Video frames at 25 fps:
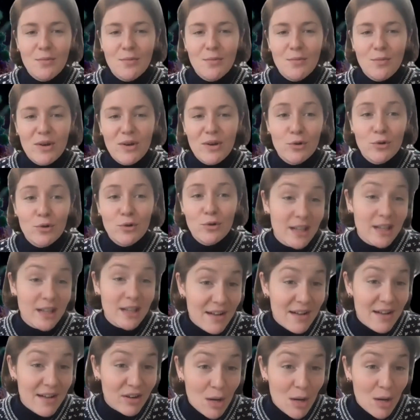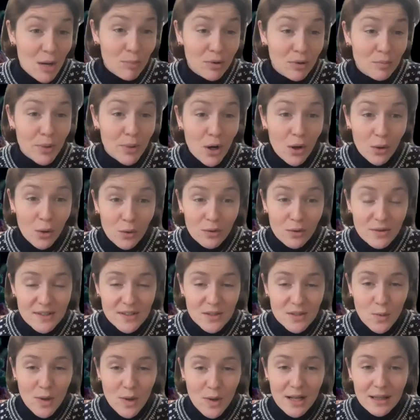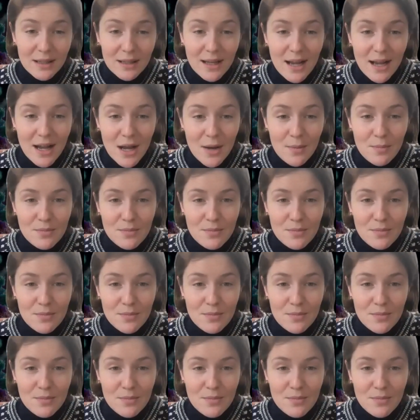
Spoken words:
We're also going to have a couple of polls as well.